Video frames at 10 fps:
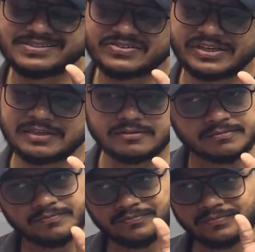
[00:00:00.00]
string,
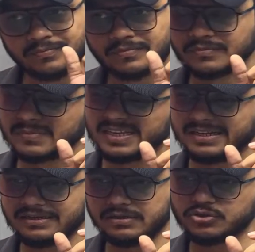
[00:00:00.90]

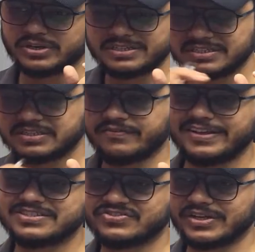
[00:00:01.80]
you can just
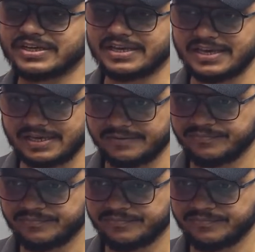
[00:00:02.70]
define string A.